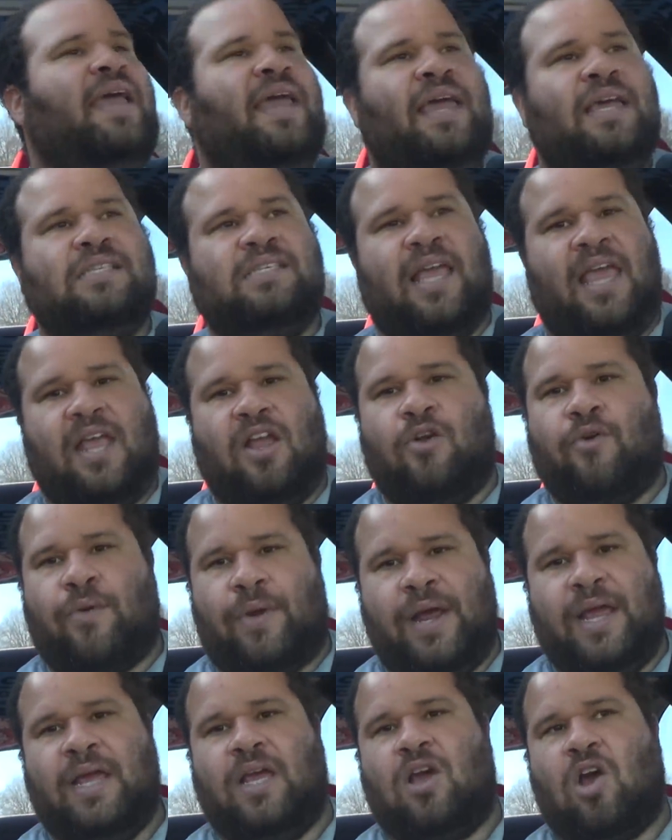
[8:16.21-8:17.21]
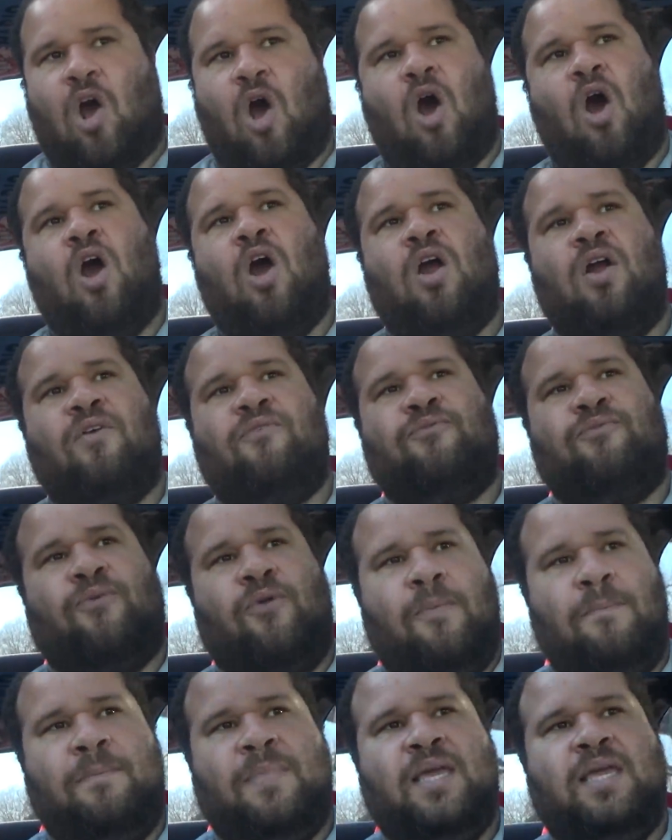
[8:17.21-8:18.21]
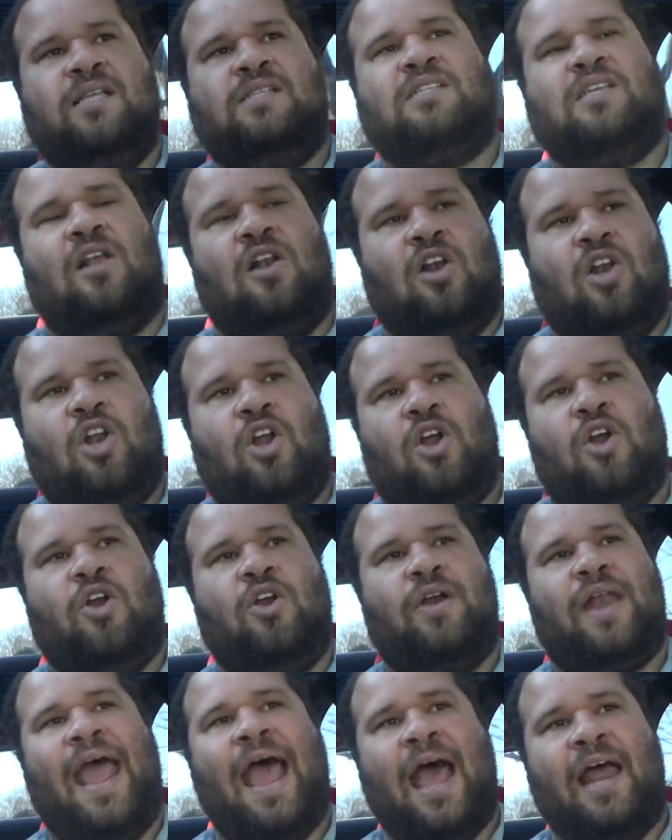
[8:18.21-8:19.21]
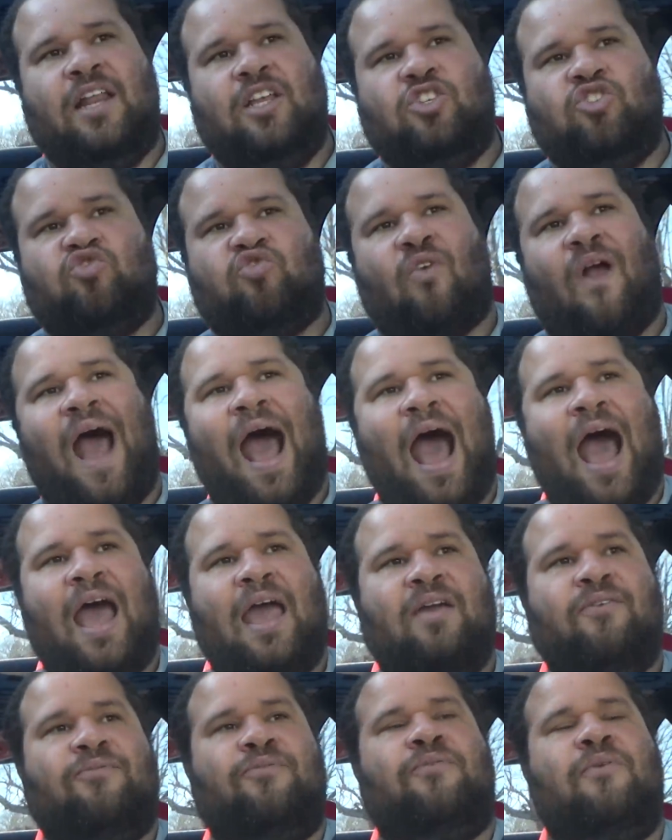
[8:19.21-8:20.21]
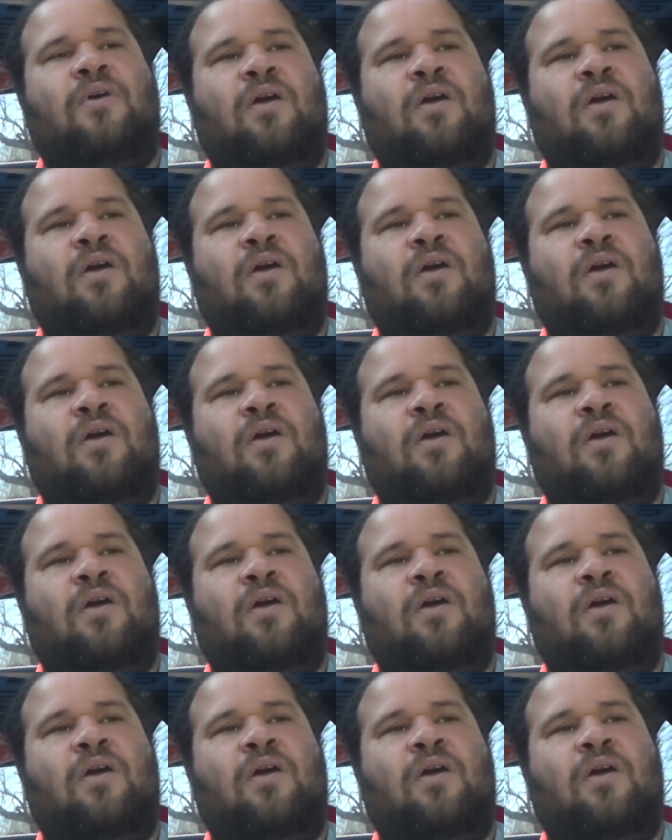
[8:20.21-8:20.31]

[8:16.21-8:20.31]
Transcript: is a great car for me to learn how to drive.